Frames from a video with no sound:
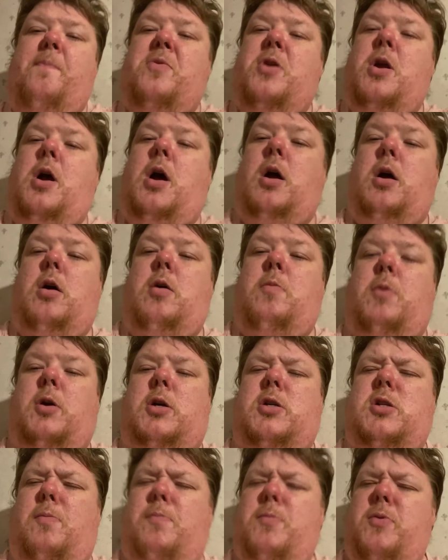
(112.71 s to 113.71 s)

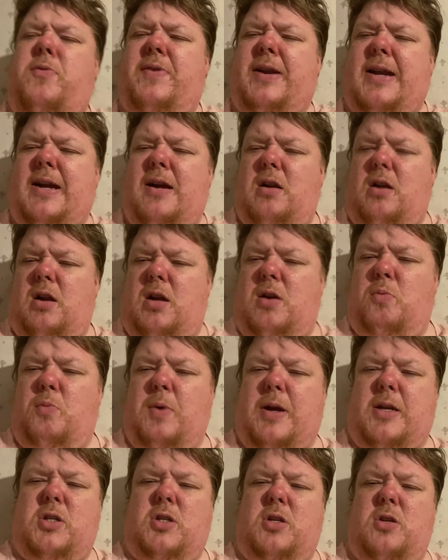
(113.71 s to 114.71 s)
Because I'm moving out of
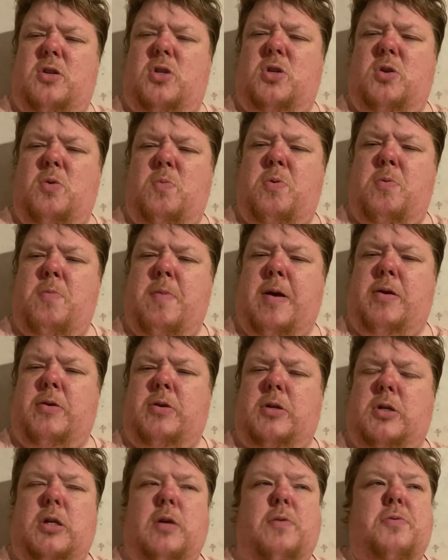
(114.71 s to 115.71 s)
Western Supermare
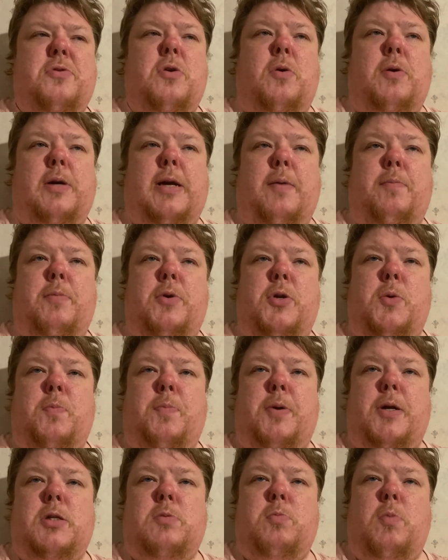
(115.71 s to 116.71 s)
and stuff. So I'm getting my new
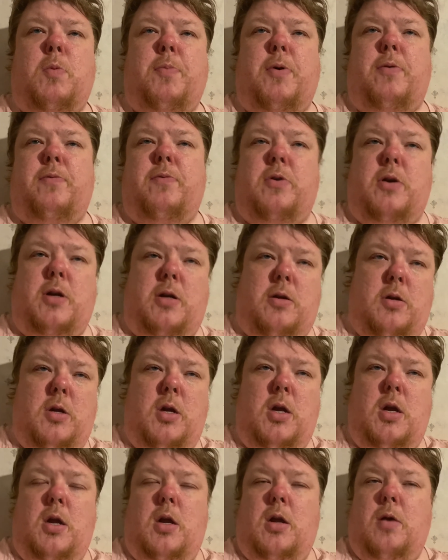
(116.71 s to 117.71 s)
place. My brother
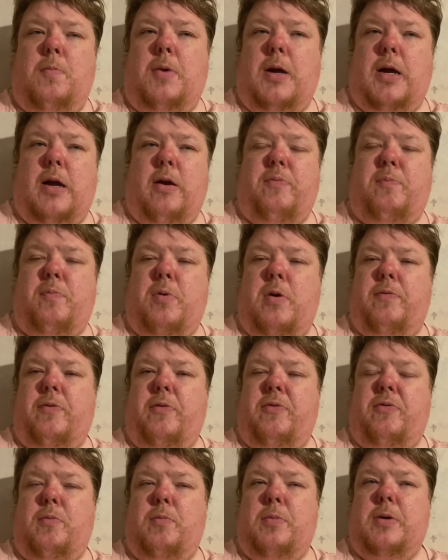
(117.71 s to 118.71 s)
my half-brother
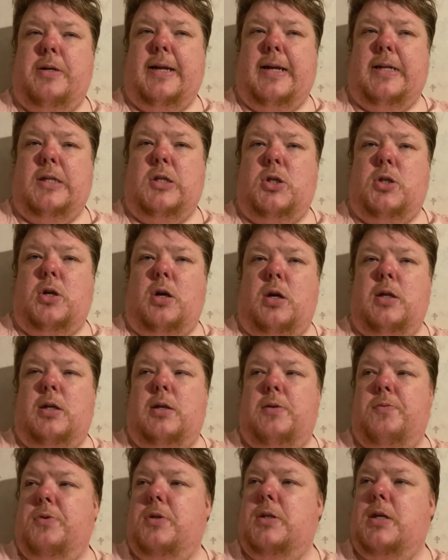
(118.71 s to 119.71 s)
from my dad's side,
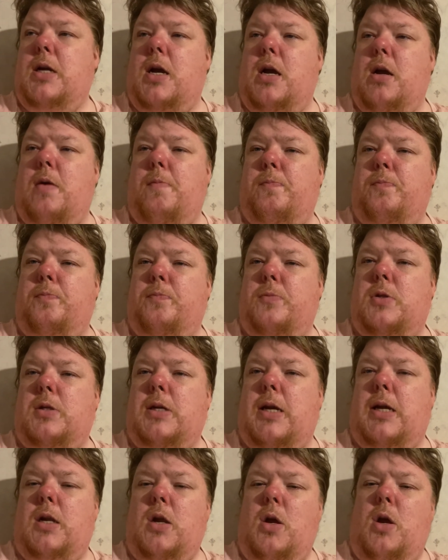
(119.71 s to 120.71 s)
he was
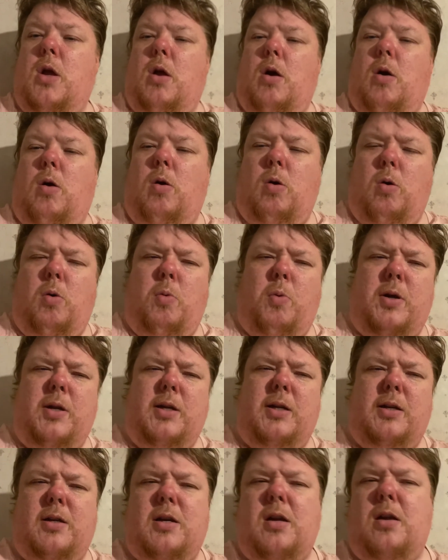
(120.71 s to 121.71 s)
saying, oh, where are
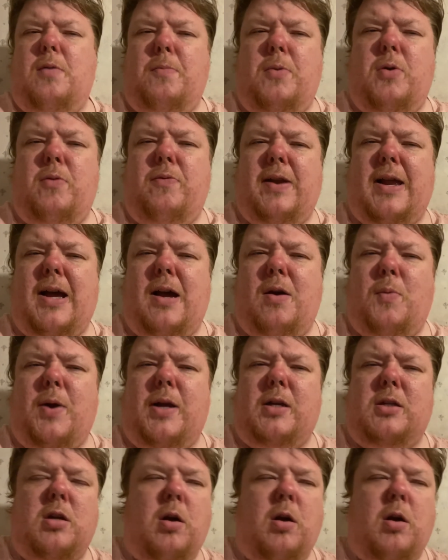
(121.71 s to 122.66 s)
you moving out of Western?